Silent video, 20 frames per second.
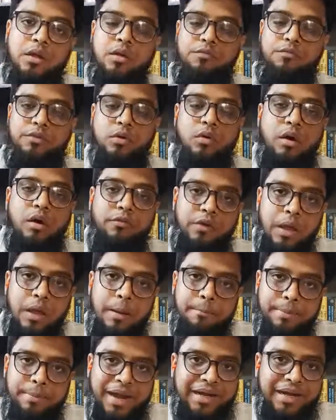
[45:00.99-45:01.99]
view of
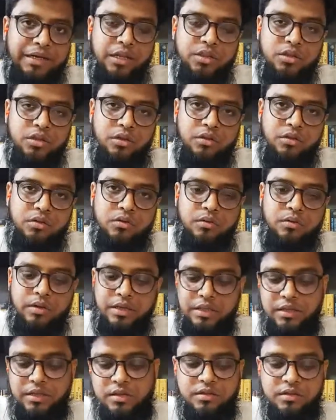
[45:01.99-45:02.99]
practice also.
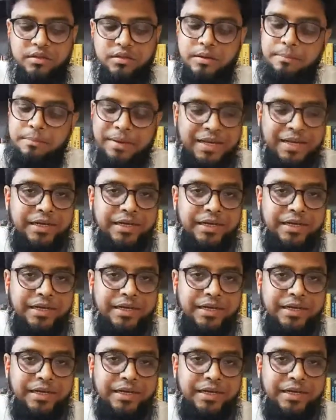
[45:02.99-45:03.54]
This is many a